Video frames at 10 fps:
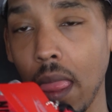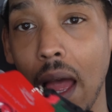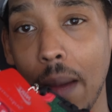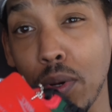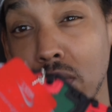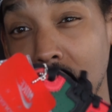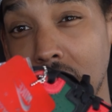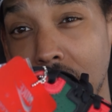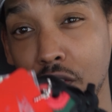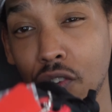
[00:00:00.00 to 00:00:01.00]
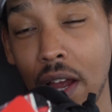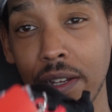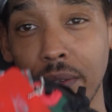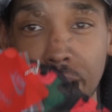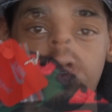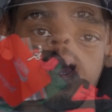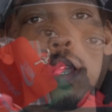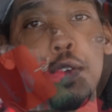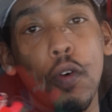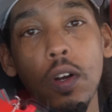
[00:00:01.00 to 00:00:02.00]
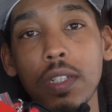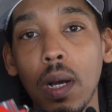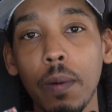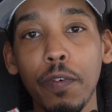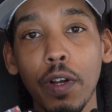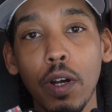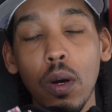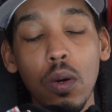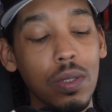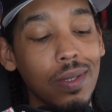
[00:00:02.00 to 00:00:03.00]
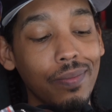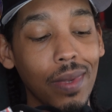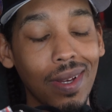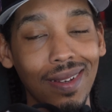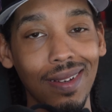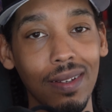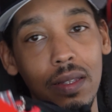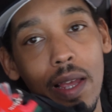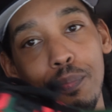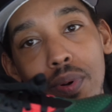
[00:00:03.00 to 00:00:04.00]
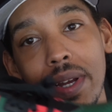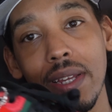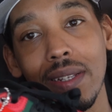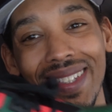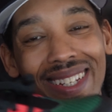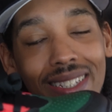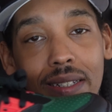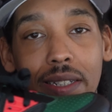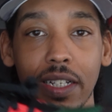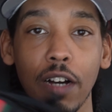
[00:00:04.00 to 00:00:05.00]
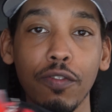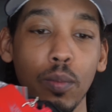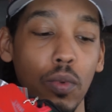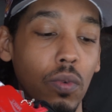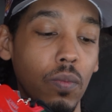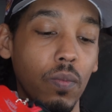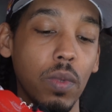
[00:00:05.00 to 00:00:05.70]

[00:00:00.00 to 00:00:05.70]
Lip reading: I personally never tried it. As far as comfort goes, they're pretty decently comfortable.